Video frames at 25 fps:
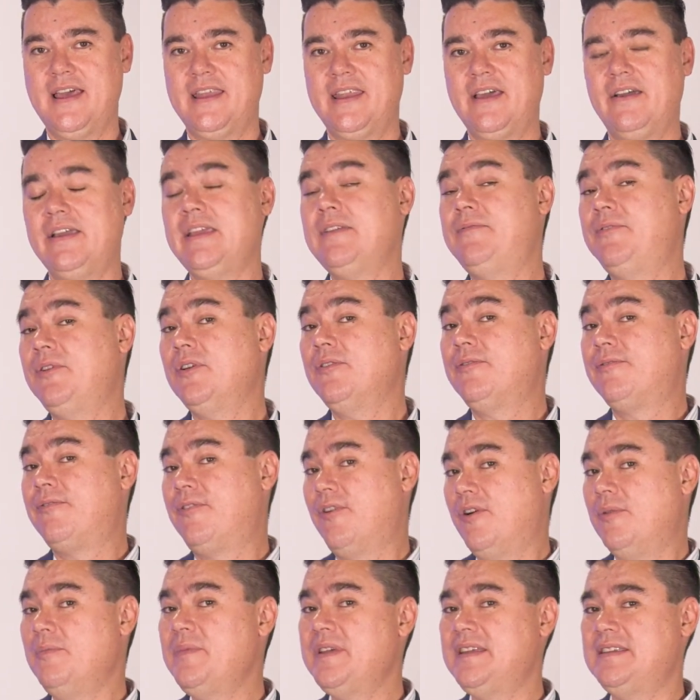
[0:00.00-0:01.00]
Now, if you're
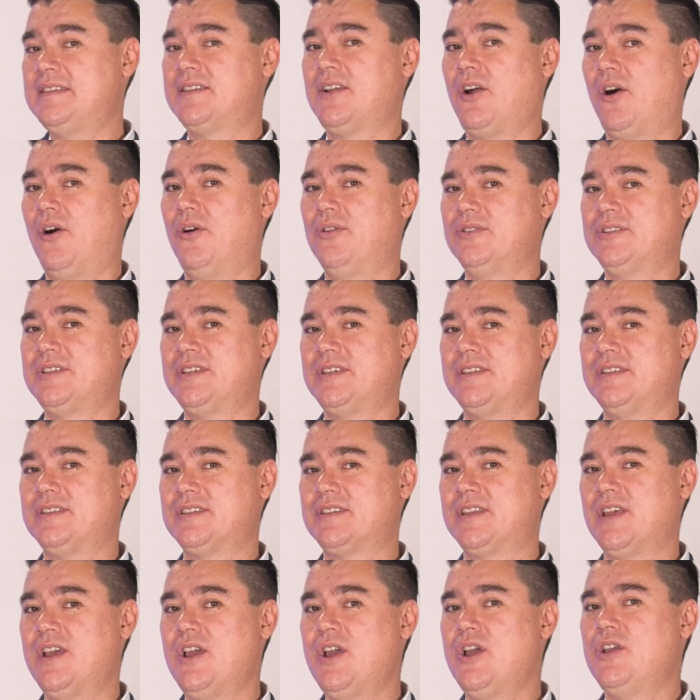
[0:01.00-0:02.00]
from these
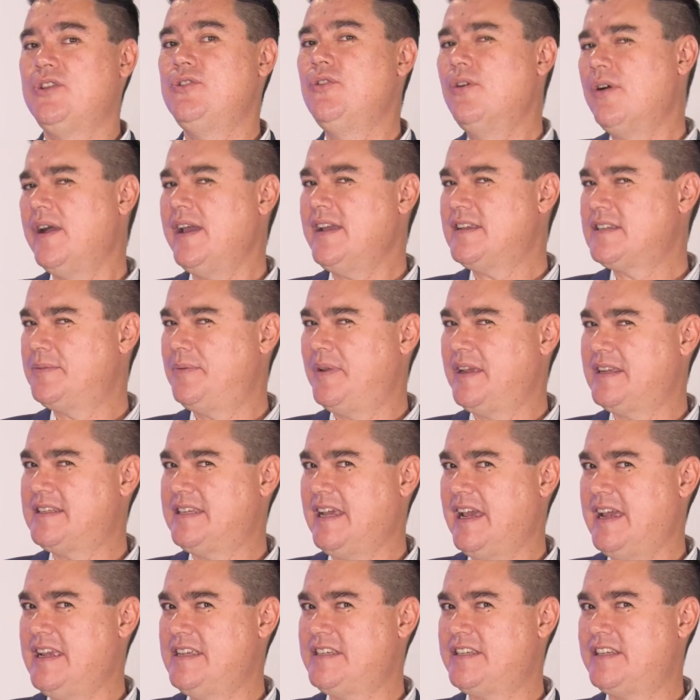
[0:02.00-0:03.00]
cultures, your
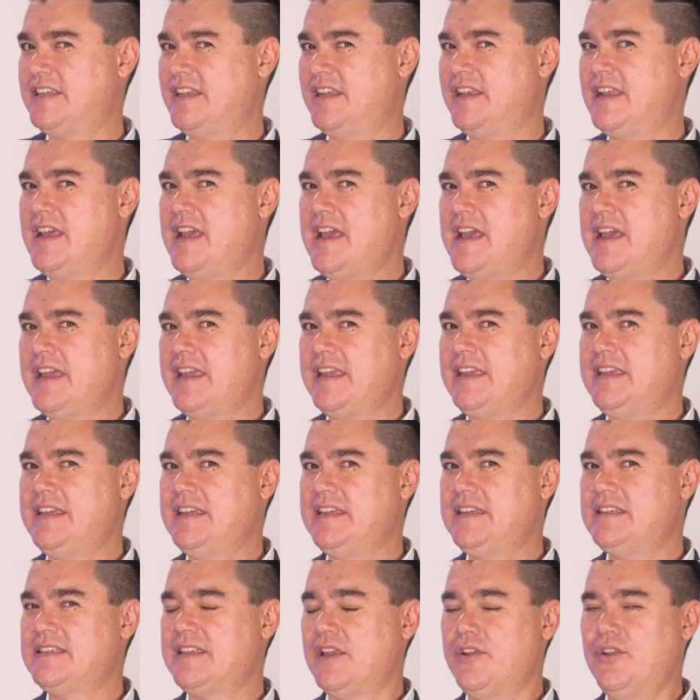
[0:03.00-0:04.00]
expectation
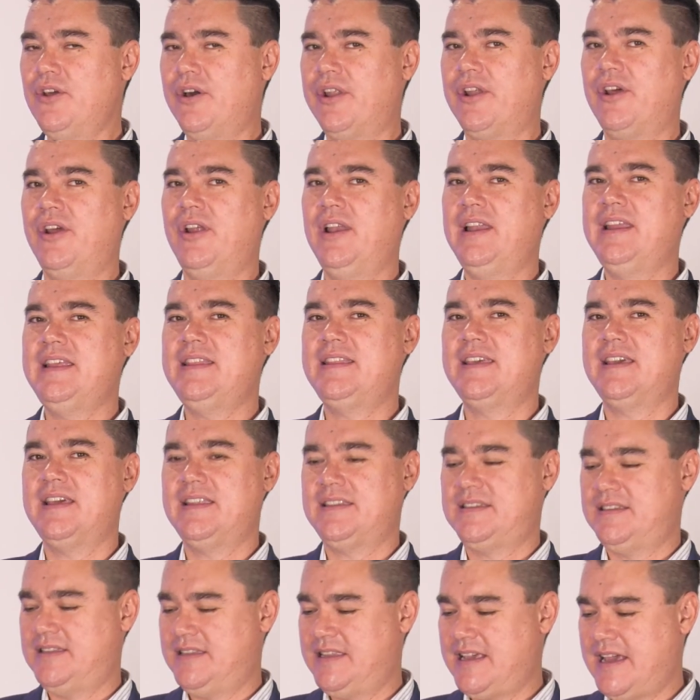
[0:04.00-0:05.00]
is not only
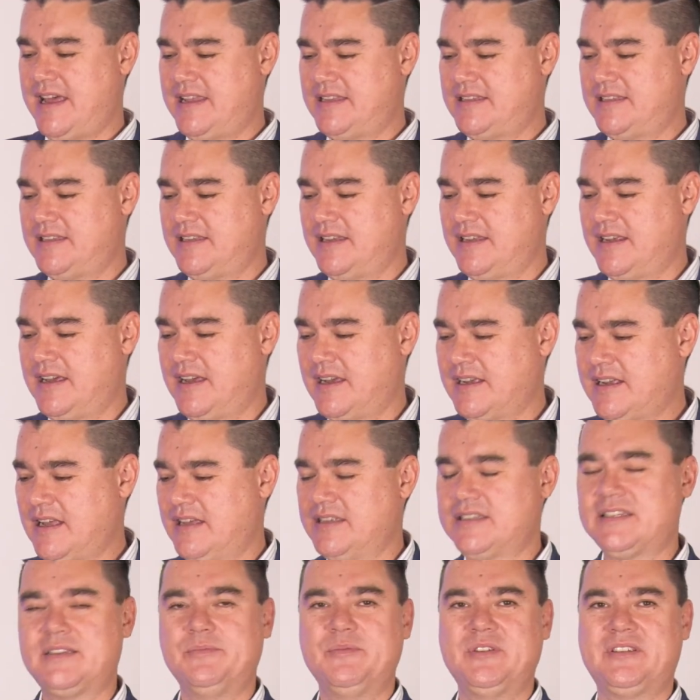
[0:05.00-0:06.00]
that
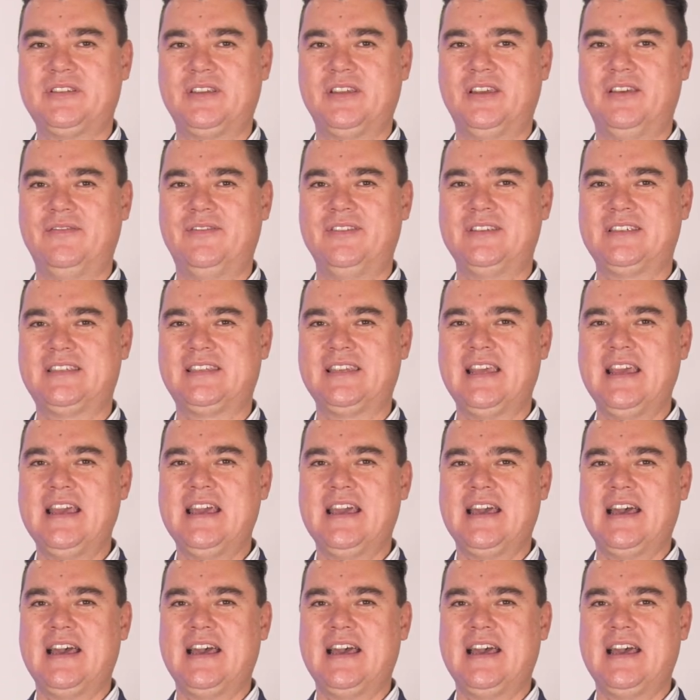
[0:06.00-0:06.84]
customer service,